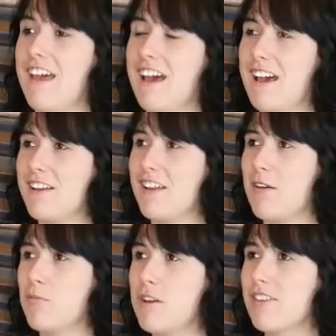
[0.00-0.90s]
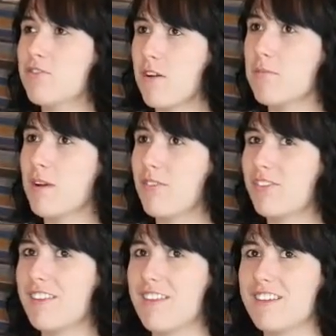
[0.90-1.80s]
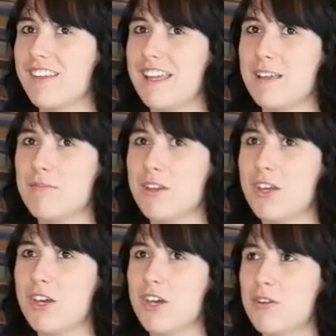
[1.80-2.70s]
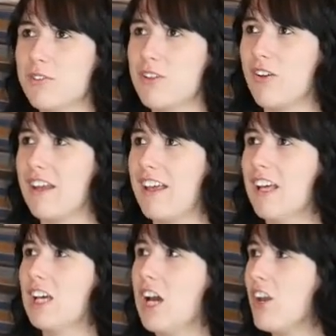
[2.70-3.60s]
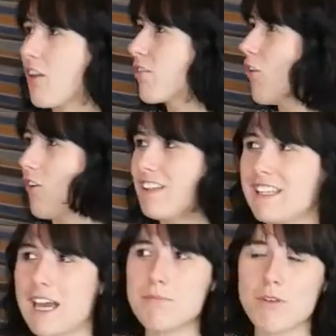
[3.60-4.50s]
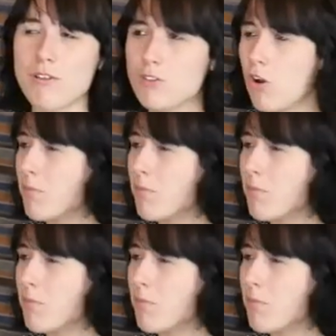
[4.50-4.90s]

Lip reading: and we had to try and bluff to the other team who had got it. And I thought, yep, I've got